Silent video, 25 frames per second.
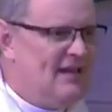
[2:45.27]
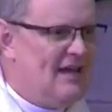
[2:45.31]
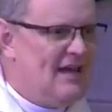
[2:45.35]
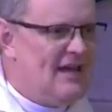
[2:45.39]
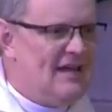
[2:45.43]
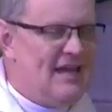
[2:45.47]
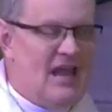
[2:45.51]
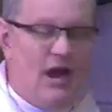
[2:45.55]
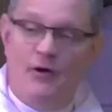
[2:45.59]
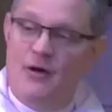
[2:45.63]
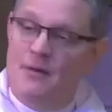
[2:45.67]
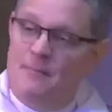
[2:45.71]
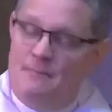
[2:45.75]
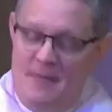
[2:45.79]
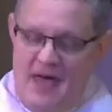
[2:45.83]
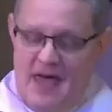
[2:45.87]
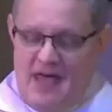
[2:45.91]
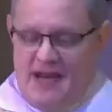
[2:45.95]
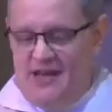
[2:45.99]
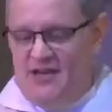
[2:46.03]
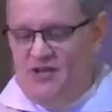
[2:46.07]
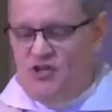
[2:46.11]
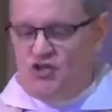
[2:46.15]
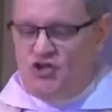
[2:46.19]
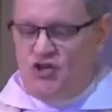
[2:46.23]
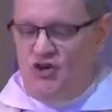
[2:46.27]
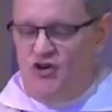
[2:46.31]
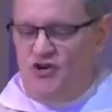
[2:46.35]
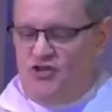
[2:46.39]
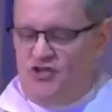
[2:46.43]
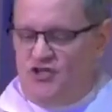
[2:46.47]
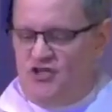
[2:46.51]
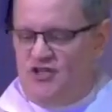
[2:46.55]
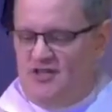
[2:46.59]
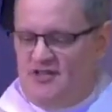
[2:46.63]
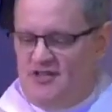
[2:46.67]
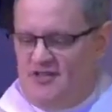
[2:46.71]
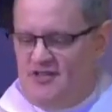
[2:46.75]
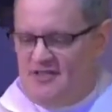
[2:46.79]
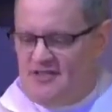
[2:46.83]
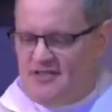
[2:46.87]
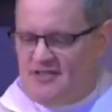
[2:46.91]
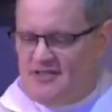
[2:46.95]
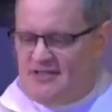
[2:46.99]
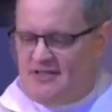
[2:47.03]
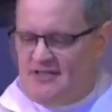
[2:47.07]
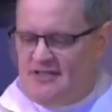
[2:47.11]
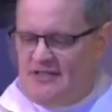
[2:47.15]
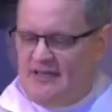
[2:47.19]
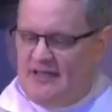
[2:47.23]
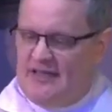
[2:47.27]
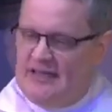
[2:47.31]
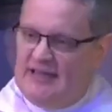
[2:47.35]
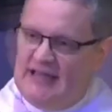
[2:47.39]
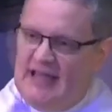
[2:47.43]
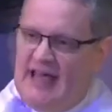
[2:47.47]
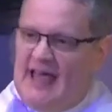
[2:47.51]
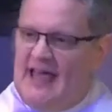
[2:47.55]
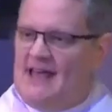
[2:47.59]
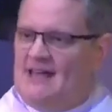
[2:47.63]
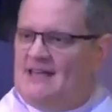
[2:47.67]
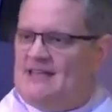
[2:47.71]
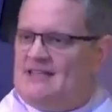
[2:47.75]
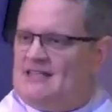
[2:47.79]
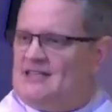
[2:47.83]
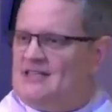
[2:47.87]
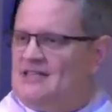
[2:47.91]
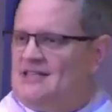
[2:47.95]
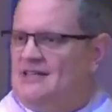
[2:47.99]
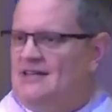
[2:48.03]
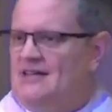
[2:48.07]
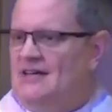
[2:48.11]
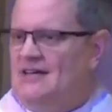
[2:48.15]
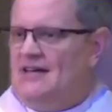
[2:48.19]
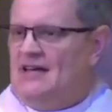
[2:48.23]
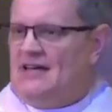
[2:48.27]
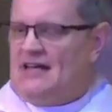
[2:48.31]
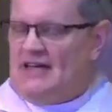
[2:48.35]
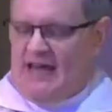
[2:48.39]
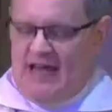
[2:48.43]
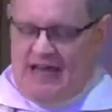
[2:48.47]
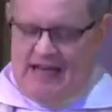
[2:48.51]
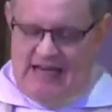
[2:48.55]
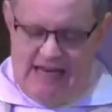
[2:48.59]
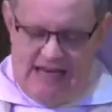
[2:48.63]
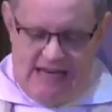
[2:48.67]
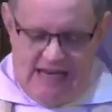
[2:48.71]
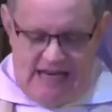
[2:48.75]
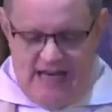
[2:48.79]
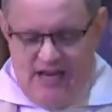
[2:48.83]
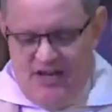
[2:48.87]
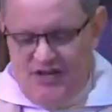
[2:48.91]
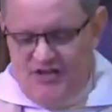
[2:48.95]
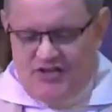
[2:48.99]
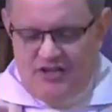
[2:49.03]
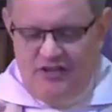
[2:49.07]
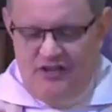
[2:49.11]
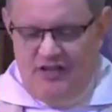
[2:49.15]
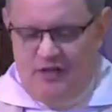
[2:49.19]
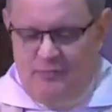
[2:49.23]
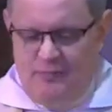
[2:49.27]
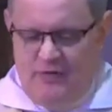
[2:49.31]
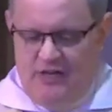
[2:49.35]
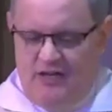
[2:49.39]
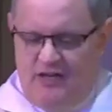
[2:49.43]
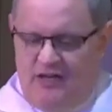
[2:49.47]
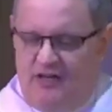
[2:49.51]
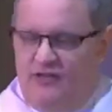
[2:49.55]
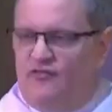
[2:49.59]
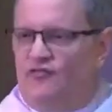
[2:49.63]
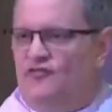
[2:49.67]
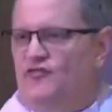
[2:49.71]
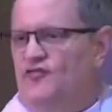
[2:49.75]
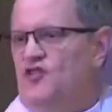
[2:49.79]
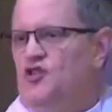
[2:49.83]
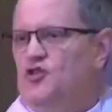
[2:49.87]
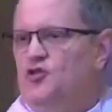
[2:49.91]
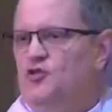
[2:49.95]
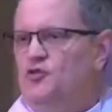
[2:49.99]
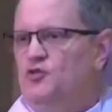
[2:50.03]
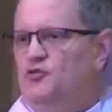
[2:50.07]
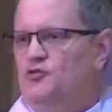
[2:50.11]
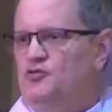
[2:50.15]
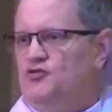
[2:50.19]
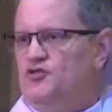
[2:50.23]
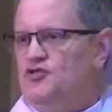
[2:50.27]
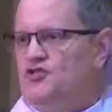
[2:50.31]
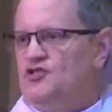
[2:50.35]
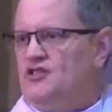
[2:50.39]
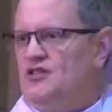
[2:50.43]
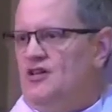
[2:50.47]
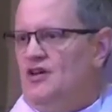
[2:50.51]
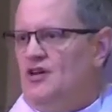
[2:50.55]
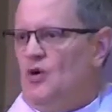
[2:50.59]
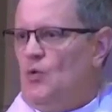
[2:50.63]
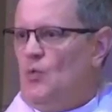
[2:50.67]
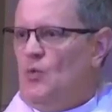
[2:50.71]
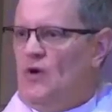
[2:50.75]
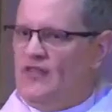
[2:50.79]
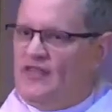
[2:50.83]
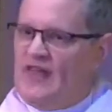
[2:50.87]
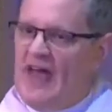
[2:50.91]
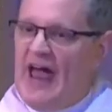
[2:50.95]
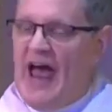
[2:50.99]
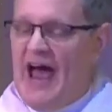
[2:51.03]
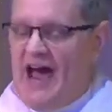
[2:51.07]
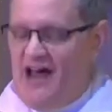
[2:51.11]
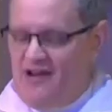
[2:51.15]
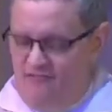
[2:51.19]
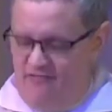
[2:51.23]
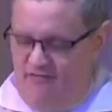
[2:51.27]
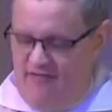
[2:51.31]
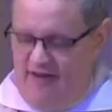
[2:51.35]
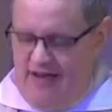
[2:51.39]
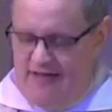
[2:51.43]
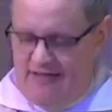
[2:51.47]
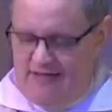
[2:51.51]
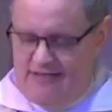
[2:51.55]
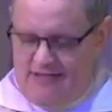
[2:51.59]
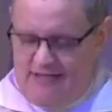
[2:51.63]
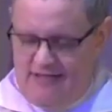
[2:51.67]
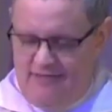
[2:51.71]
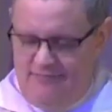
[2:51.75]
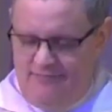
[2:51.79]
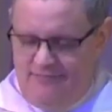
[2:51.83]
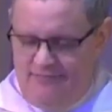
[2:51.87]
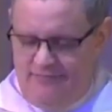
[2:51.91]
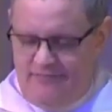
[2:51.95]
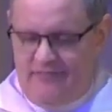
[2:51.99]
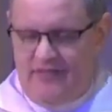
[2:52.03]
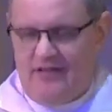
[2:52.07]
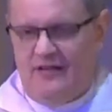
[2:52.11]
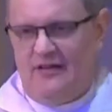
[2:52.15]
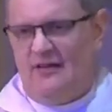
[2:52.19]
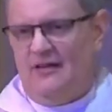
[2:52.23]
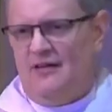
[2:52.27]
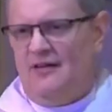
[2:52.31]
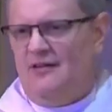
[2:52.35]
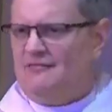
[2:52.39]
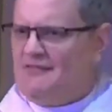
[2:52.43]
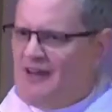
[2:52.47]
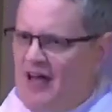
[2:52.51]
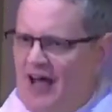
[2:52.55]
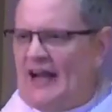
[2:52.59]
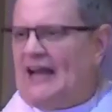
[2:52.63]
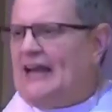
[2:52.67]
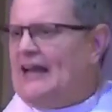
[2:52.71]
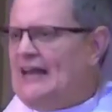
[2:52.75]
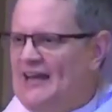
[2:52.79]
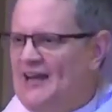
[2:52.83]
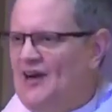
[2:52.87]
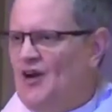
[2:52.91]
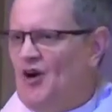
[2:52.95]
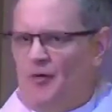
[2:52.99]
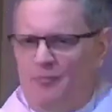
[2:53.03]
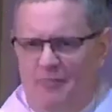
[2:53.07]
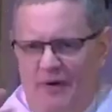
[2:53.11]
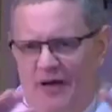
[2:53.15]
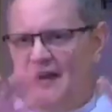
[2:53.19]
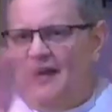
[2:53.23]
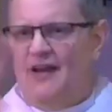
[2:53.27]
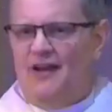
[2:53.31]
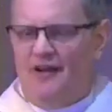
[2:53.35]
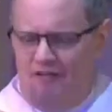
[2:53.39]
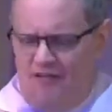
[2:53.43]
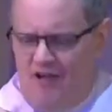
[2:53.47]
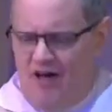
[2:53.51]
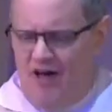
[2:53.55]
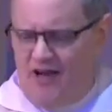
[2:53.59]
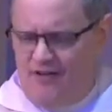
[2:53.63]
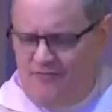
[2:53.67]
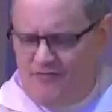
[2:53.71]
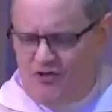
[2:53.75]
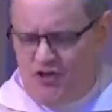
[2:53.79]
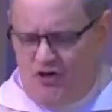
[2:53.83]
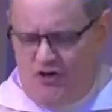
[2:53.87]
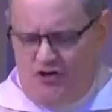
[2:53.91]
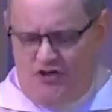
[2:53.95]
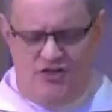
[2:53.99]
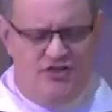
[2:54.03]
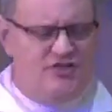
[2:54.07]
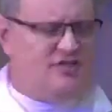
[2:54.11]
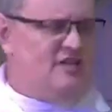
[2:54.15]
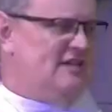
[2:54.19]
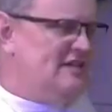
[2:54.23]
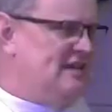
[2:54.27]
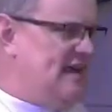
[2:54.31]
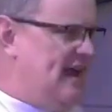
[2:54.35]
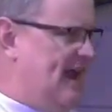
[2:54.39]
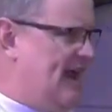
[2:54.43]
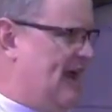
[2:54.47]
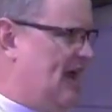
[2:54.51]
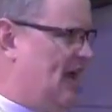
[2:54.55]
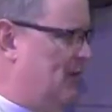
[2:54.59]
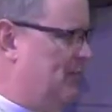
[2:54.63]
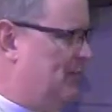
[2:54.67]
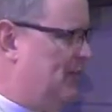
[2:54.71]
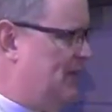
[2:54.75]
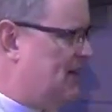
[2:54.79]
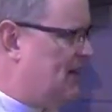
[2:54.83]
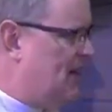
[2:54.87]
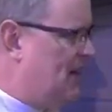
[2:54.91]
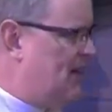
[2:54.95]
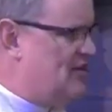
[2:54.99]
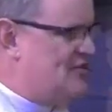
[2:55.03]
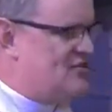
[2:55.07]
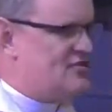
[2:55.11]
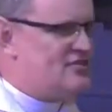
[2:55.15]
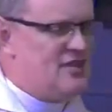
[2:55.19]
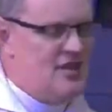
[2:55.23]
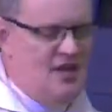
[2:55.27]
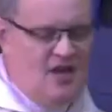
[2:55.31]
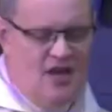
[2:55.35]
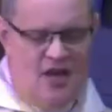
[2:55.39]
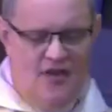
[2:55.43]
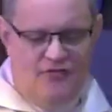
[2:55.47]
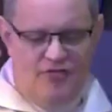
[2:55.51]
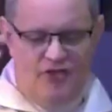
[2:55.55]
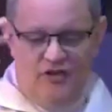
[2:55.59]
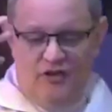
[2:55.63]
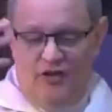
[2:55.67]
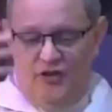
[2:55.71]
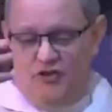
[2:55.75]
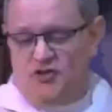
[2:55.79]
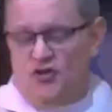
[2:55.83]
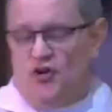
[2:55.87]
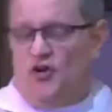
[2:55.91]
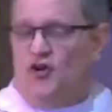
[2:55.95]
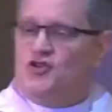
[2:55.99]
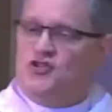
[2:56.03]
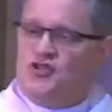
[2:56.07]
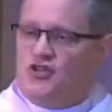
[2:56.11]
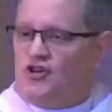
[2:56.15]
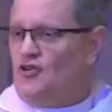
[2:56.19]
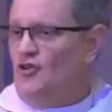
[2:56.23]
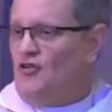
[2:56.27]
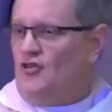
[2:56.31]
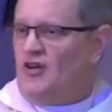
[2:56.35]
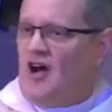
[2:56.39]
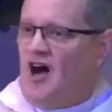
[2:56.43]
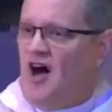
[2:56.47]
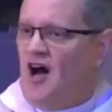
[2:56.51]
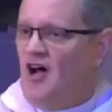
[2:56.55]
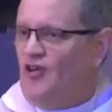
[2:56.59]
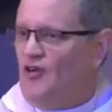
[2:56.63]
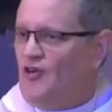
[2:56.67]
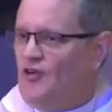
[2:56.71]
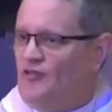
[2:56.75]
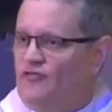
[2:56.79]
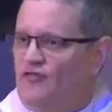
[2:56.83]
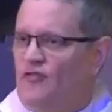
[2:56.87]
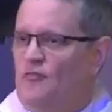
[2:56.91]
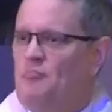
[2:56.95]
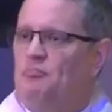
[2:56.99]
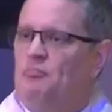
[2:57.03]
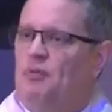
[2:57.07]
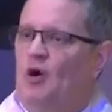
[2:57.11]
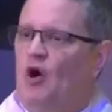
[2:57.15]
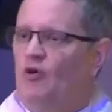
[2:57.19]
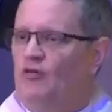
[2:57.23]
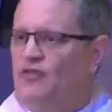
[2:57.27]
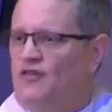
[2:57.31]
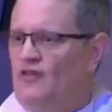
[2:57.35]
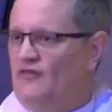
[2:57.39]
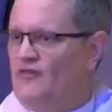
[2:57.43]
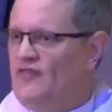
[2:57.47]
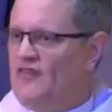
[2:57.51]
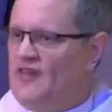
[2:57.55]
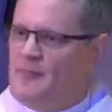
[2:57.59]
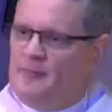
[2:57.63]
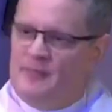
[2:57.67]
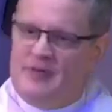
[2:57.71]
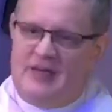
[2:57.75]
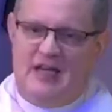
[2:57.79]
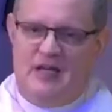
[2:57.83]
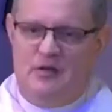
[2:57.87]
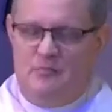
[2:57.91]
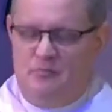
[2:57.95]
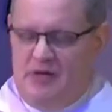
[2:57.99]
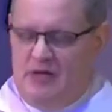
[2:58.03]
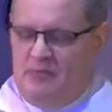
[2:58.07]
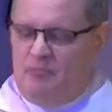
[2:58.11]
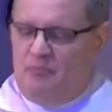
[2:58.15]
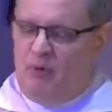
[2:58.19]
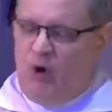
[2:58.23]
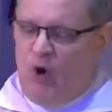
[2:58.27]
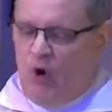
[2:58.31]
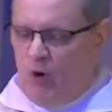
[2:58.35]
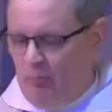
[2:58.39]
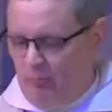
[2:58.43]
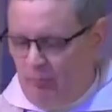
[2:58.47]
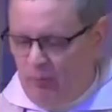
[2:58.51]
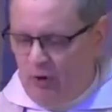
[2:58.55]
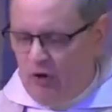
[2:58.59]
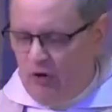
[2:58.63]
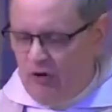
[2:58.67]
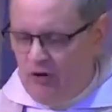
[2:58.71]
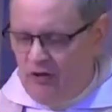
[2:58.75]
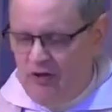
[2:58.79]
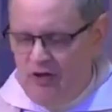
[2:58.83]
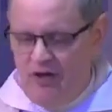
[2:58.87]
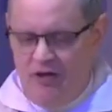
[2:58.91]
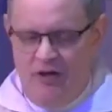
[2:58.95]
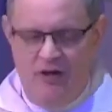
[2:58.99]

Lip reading: Now, in many churches, Lent can easily be confused with Advent. Not here, but in a lot of churches it can, because the liturgical color for both of them can be purple.